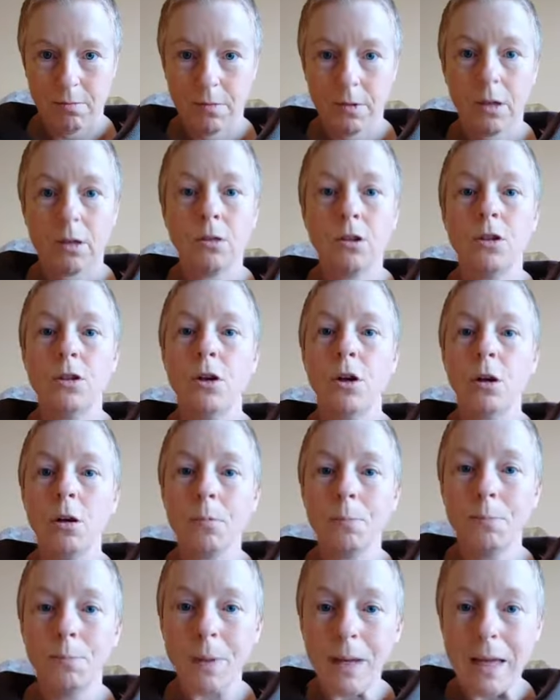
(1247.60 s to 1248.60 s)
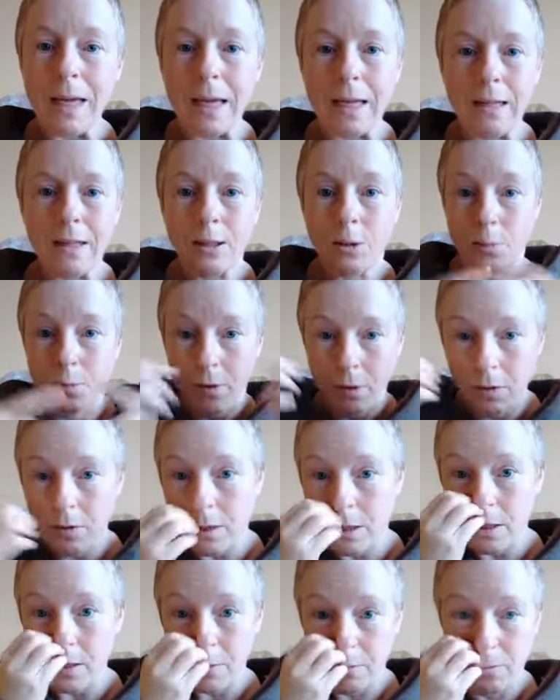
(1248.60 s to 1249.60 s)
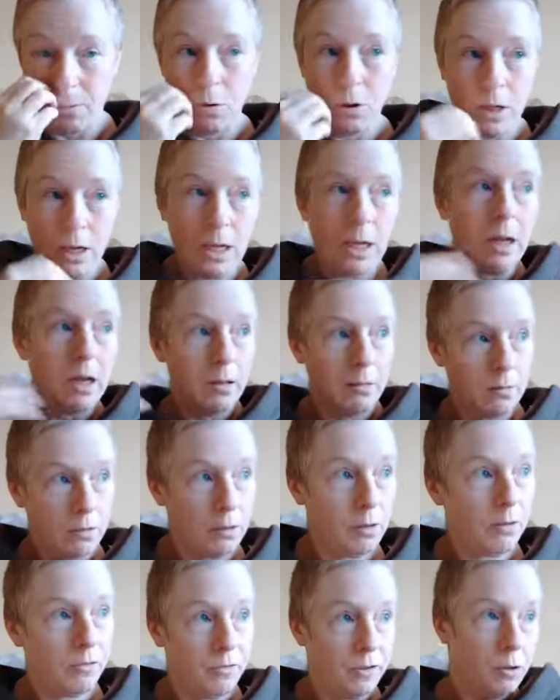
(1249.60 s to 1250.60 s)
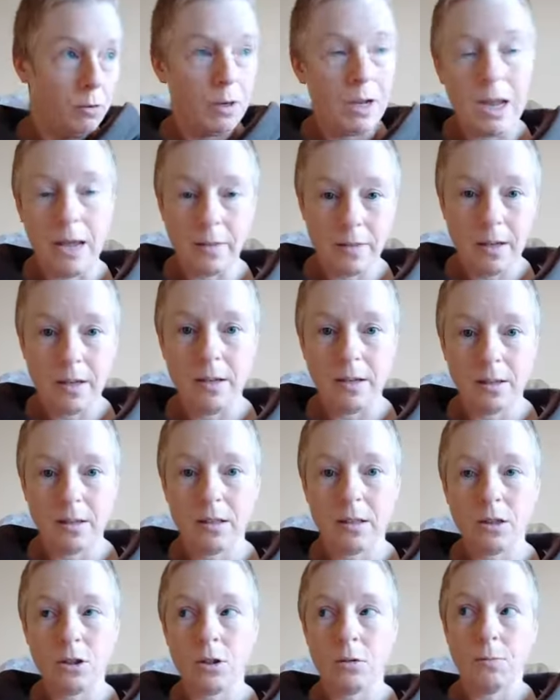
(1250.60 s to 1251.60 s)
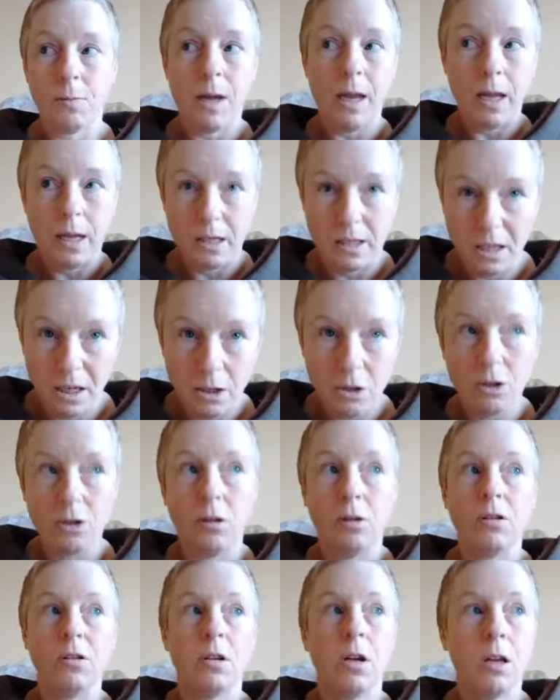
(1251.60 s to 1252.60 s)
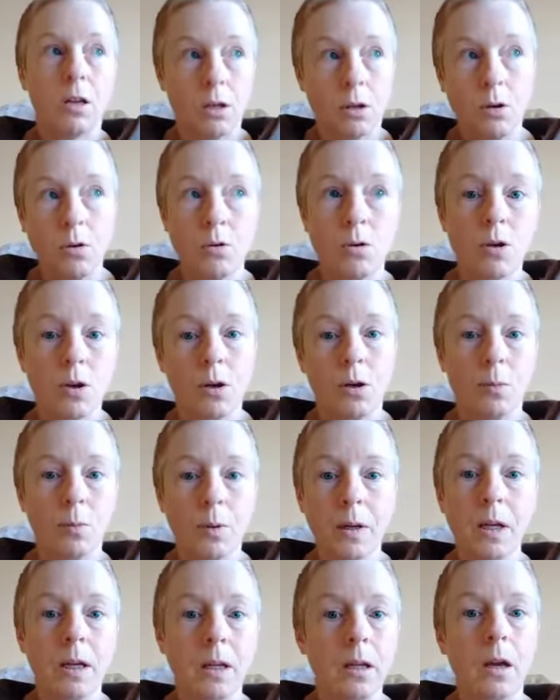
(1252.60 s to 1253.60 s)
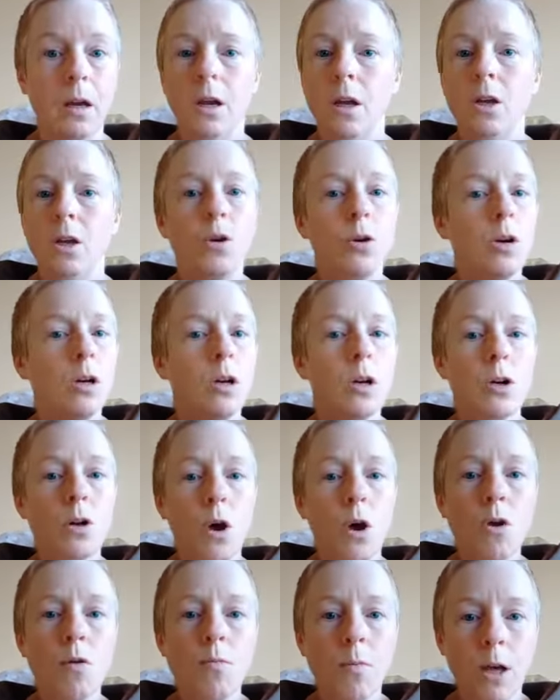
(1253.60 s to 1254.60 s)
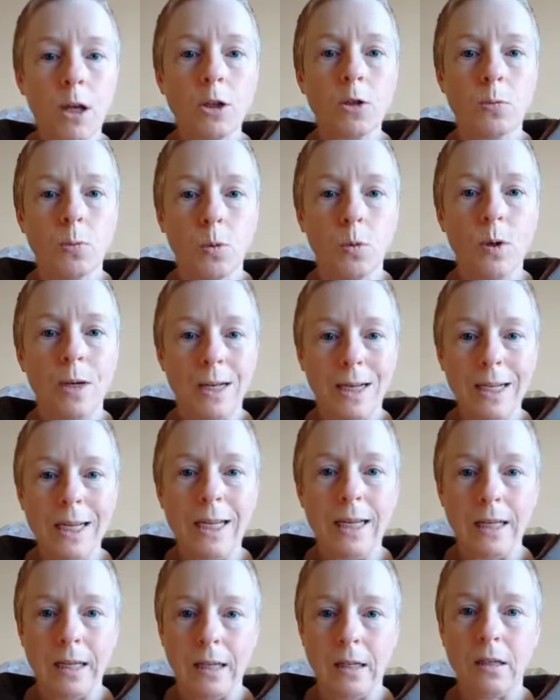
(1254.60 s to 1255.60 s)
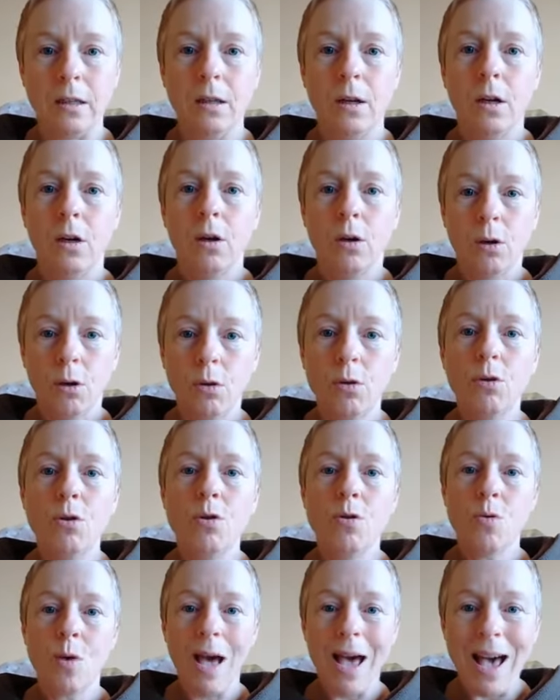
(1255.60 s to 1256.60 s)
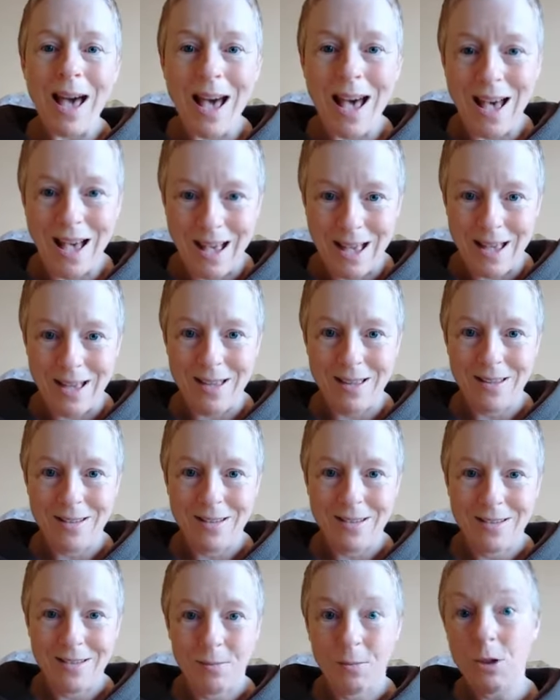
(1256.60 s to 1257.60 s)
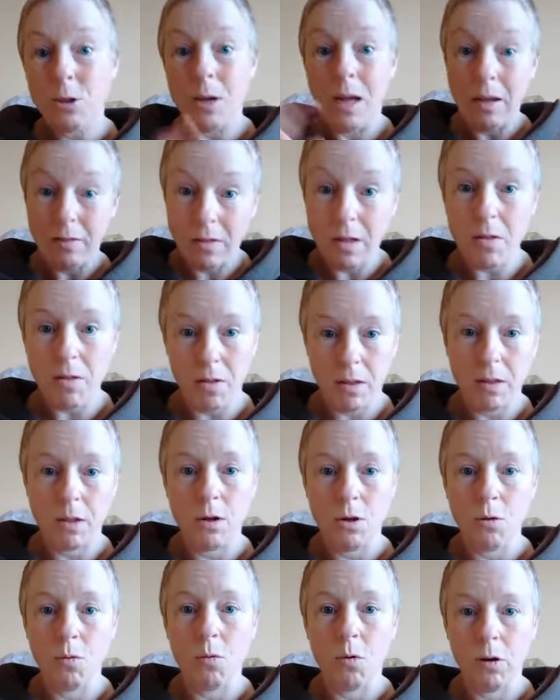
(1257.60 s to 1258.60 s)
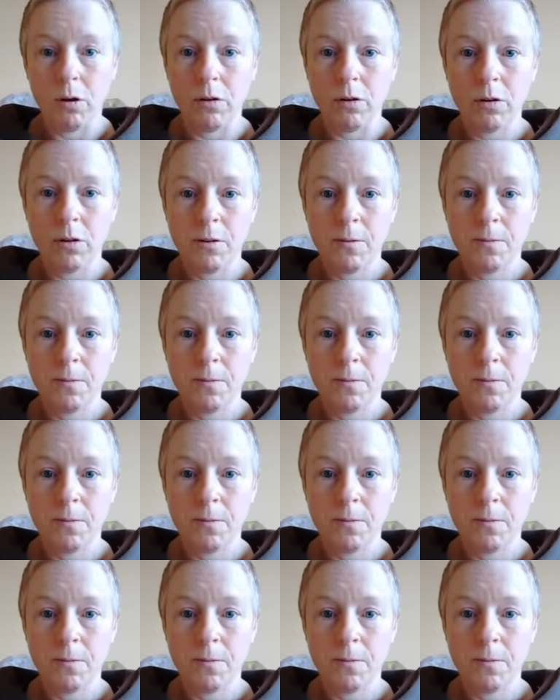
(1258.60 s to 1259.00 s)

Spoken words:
Because you got to be it. This process of working out, figuring out the indecision, paying attention, deciding who you're going to be, you're going to know much more clearly who you are when you have that thing that you want.